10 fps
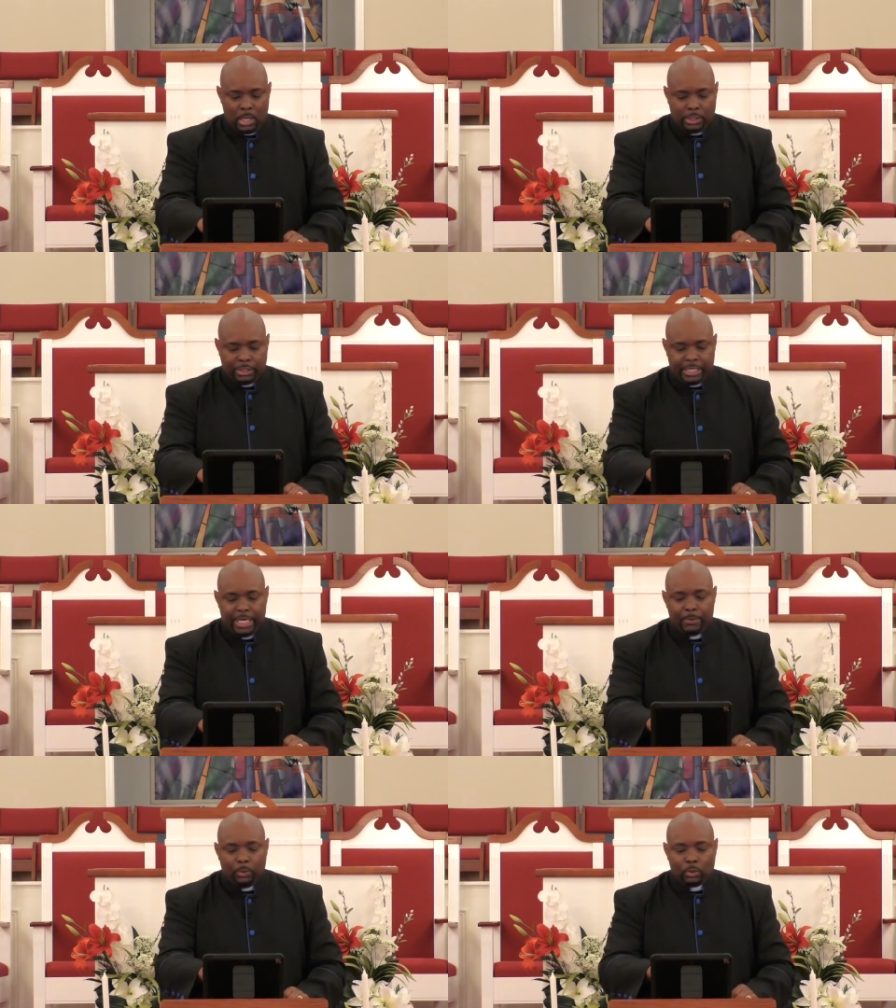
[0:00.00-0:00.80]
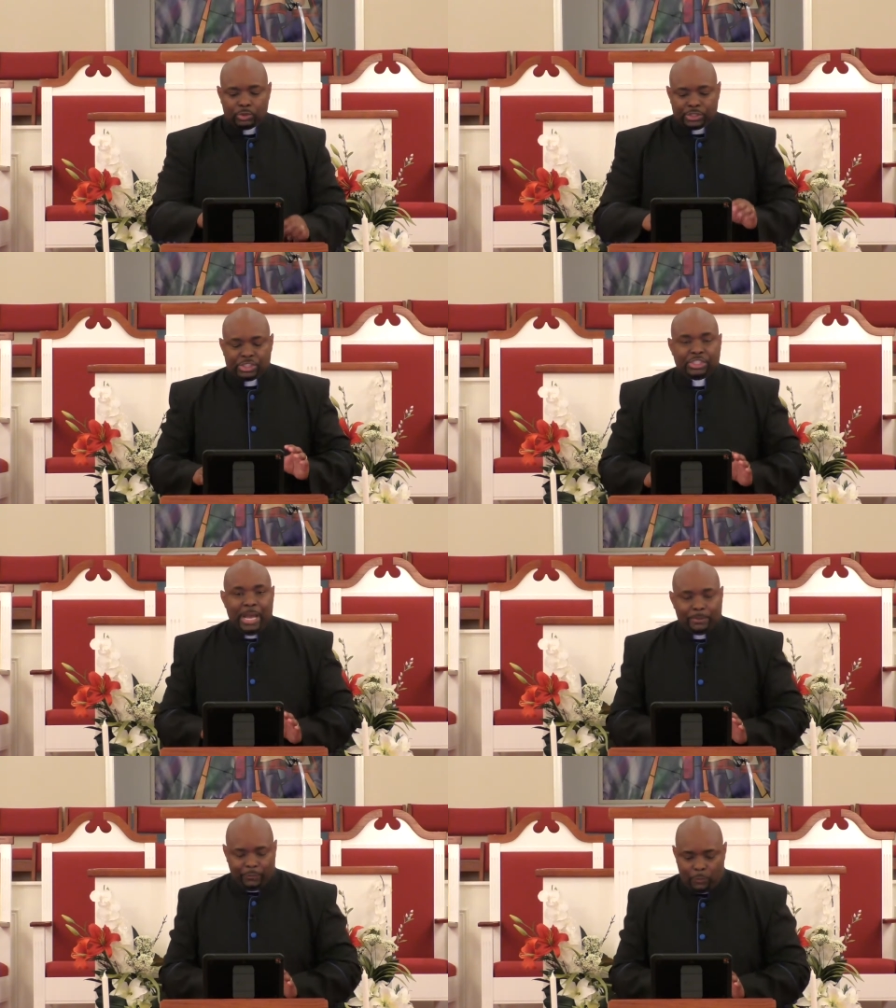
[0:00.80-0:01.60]
You see, Hebrews
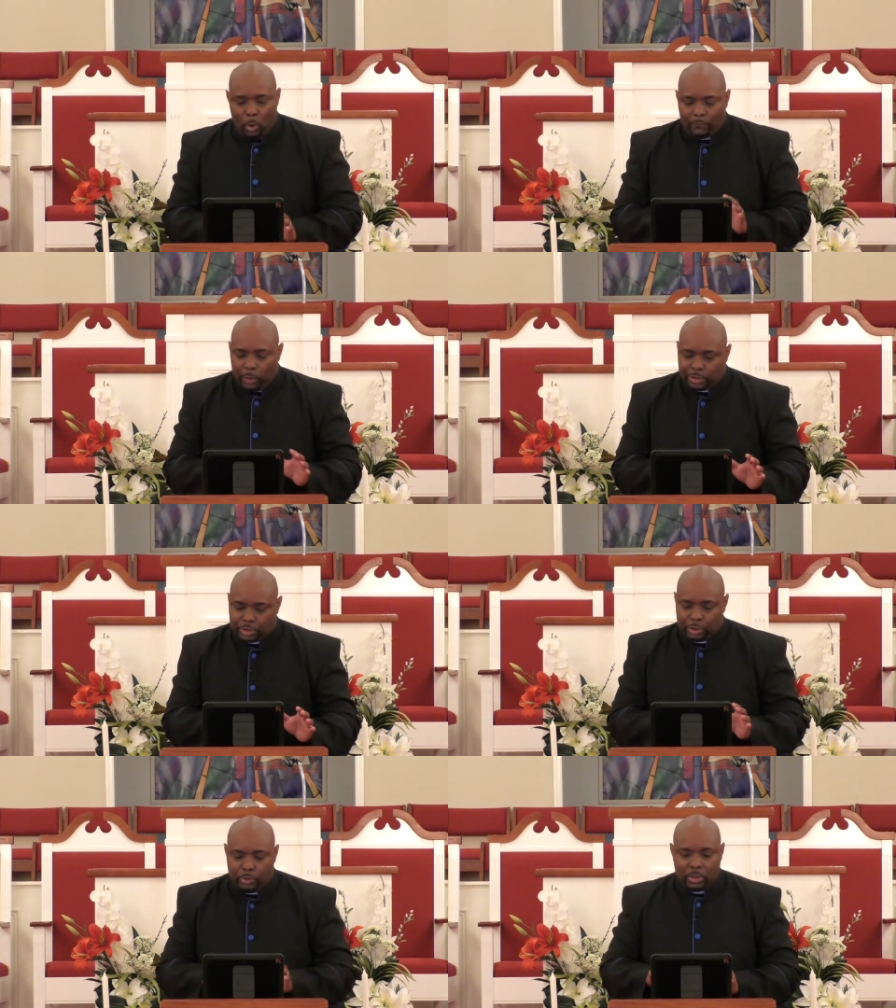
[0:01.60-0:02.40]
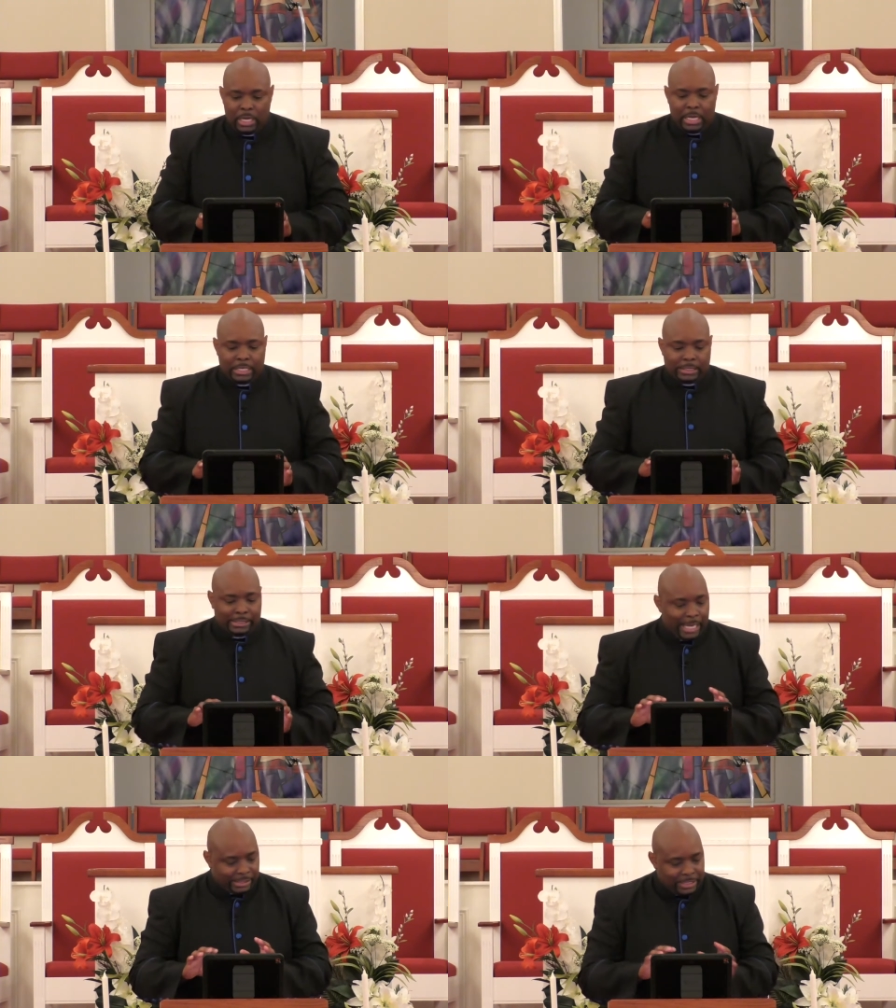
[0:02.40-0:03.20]
chapter 4, verse 2
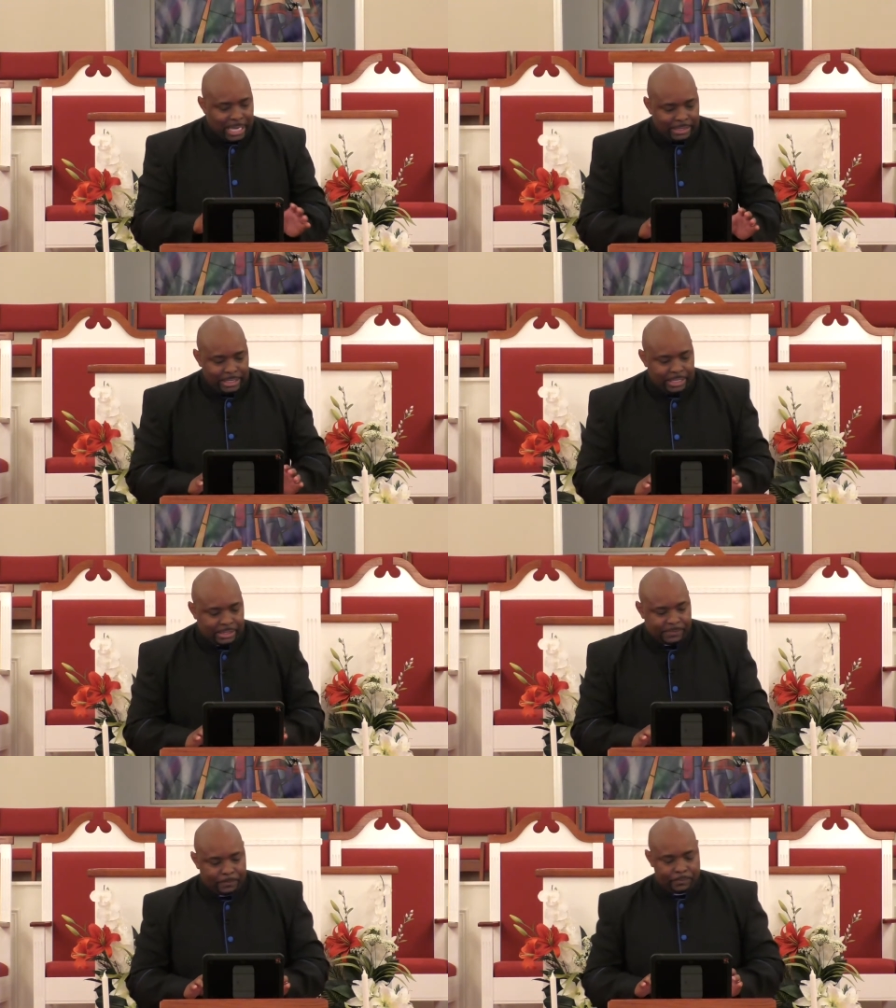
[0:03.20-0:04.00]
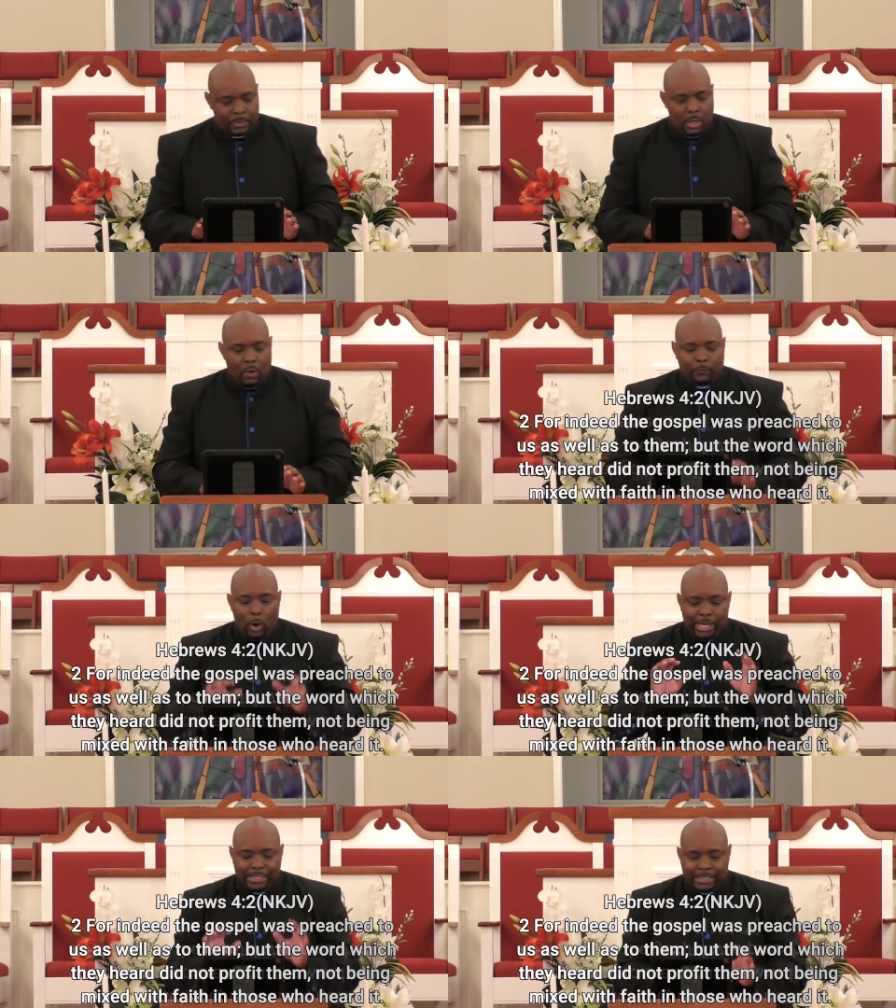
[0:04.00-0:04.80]
says it like this
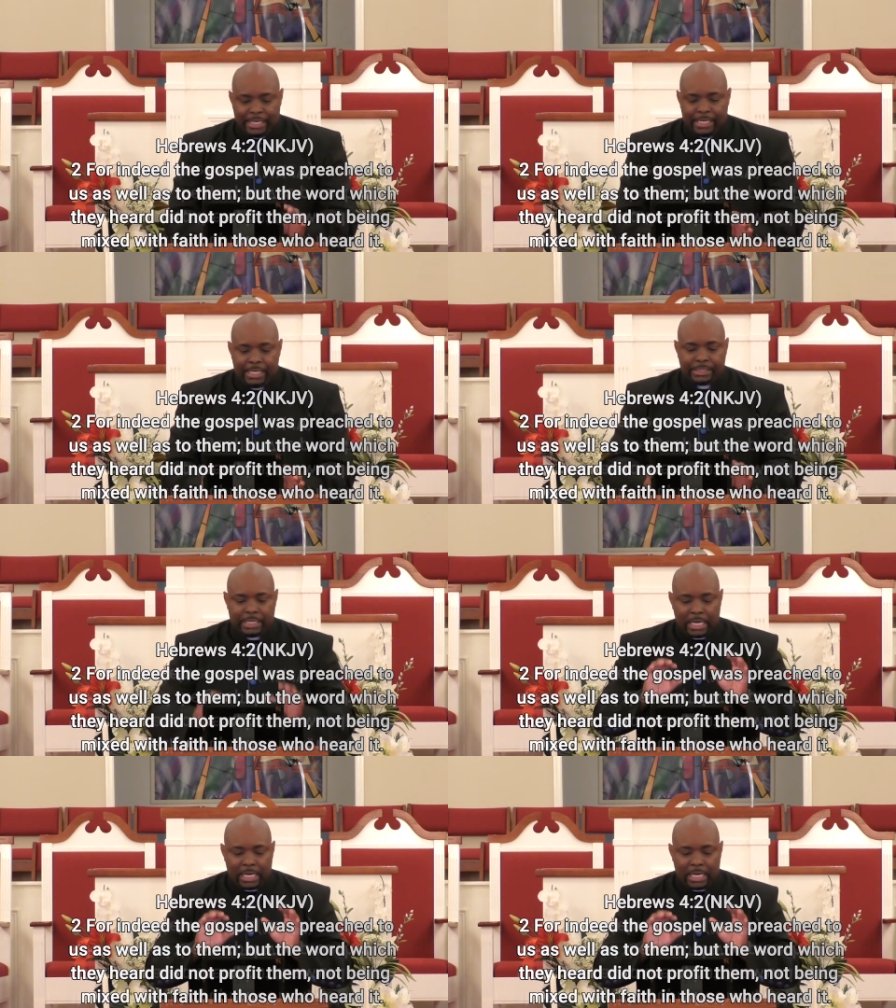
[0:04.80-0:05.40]
For indeed the